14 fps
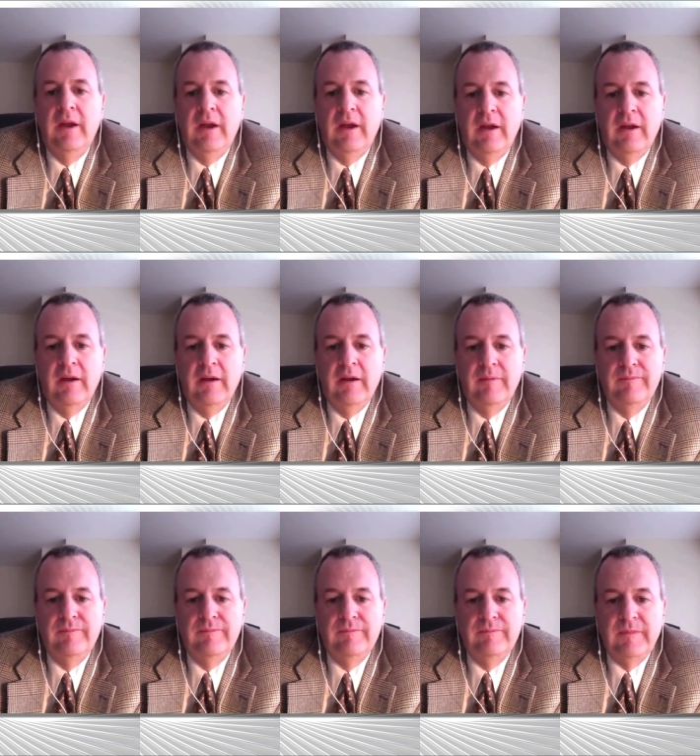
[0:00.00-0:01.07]

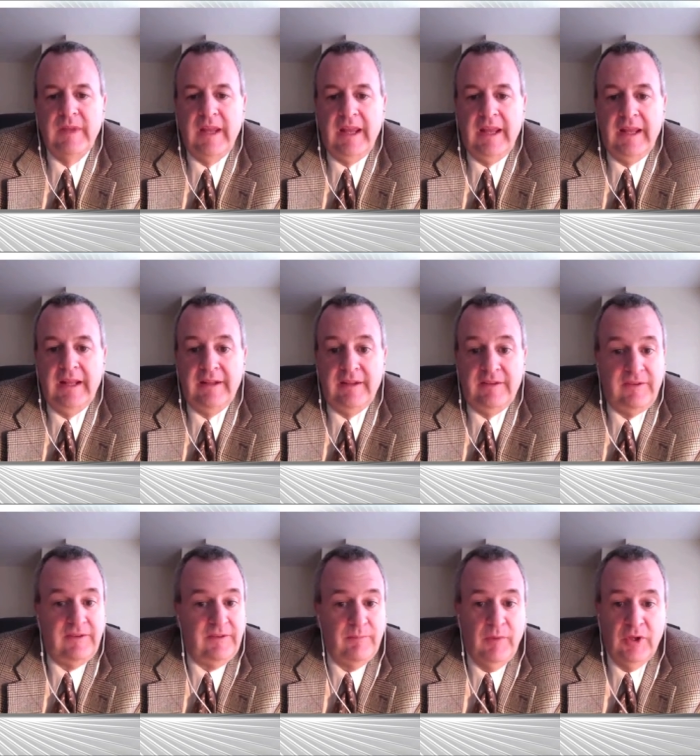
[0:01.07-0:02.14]
um, and
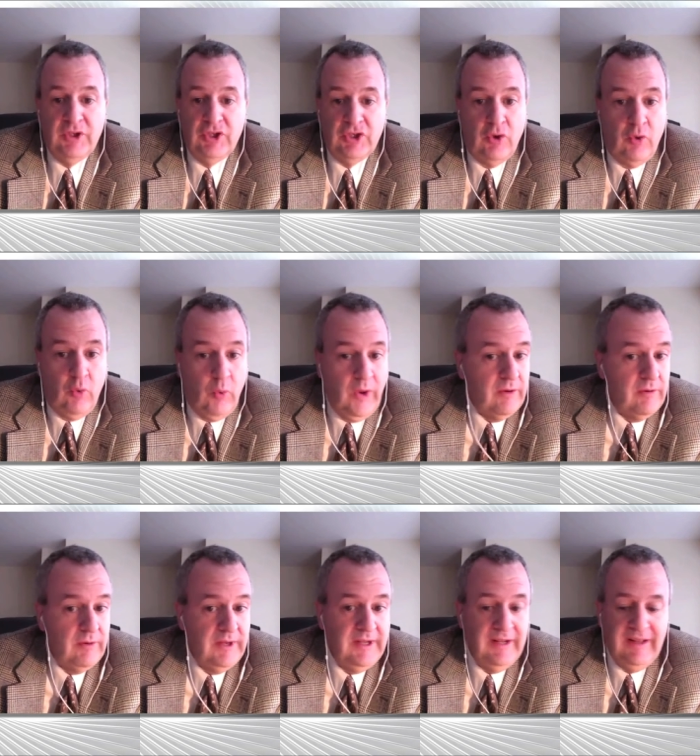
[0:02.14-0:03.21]
it's much
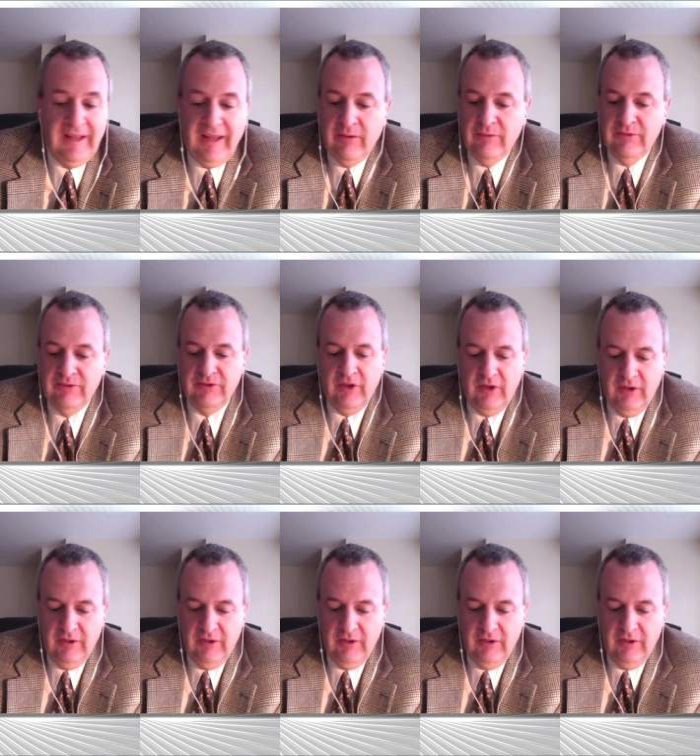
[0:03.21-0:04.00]
quicker and allows